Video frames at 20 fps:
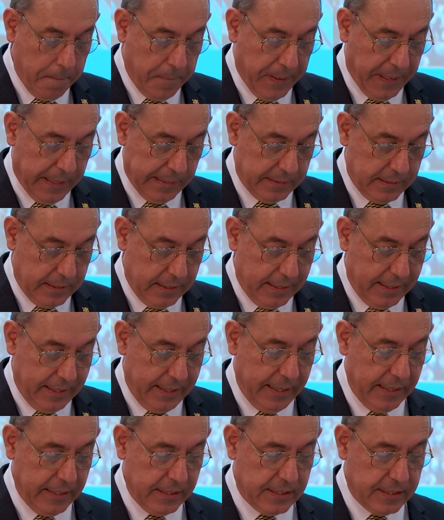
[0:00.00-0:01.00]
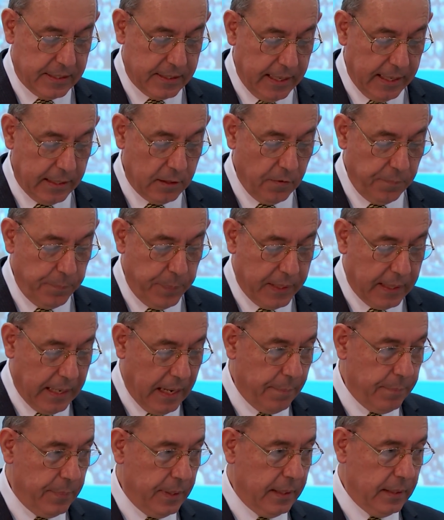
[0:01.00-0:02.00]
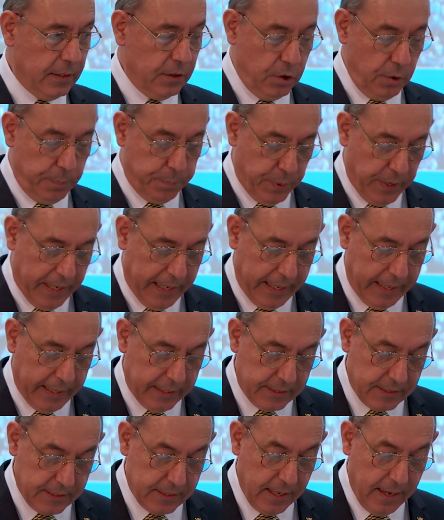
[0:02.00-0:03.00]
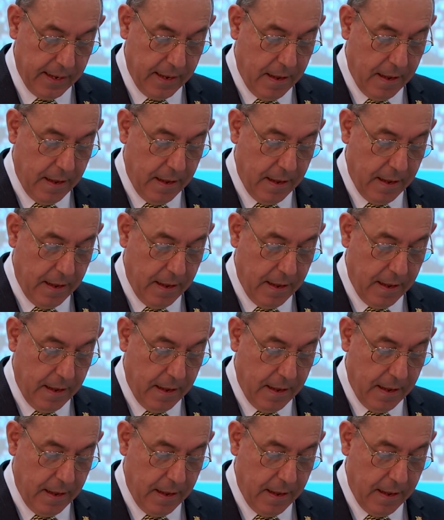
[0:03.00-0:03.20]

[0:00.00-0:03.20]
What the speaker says: But instead of becoming depressed,